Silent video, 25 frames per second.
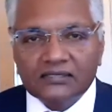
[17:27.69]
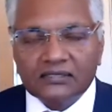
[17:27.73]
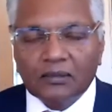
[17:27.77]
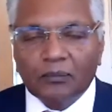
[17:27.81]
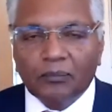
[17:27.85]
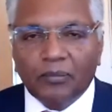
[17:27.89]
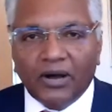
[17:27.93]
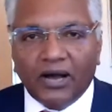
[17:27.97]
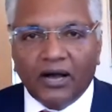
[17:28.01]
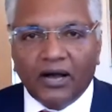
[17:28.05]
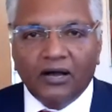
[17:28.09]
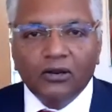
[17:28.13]
the
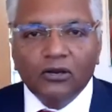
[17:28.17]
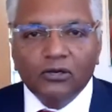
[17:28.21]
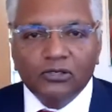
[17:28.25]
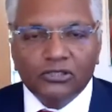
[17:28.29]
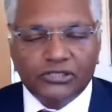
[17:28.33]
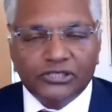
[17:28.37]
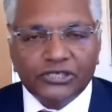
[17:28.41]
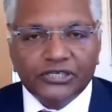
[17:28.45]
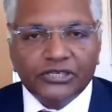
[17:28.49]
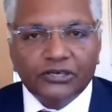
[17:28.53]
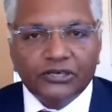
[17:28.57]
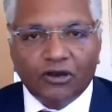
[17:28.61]

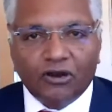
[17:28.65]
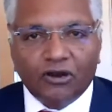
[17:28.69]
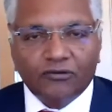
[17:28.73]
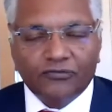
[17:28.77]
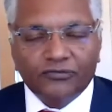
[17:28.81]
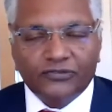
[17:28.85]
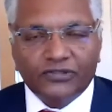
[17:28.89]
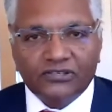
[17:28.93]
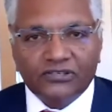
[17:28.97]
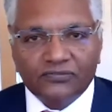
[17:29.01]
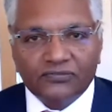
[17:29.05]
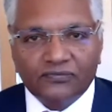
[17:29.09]
biology of
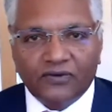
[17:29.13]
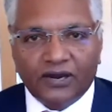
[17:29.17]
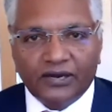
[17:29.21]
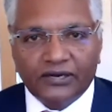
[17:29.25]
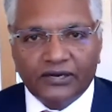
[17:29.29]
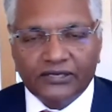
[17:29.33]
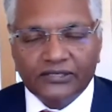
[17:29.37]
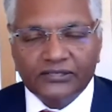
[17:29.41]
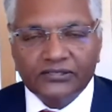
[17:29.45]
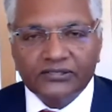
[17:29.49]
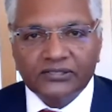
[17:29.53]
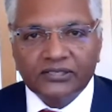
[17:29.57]
this
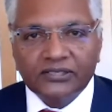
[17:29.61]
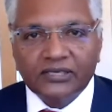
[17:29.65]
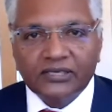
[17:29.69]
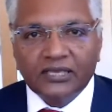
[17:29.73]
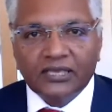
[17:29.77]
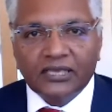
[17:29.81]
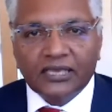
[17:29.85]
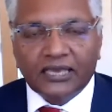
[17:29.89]
virus,